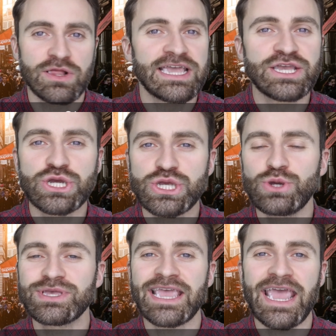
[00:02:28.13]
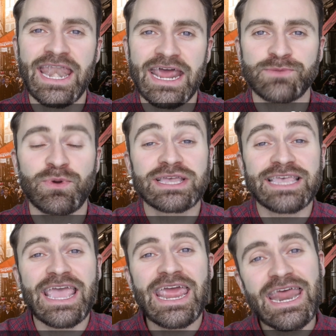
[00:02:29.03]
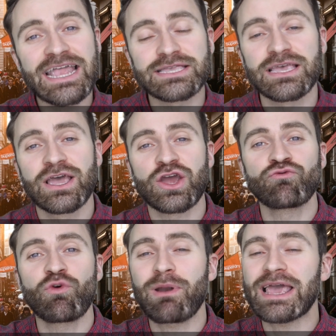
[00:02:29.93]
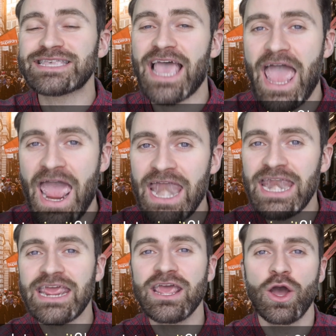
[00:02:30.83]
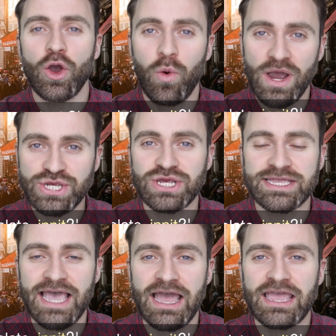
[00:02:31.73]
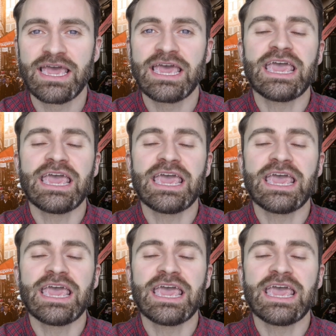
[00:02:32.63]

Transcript: he's just using in it because in it can replace any question tag.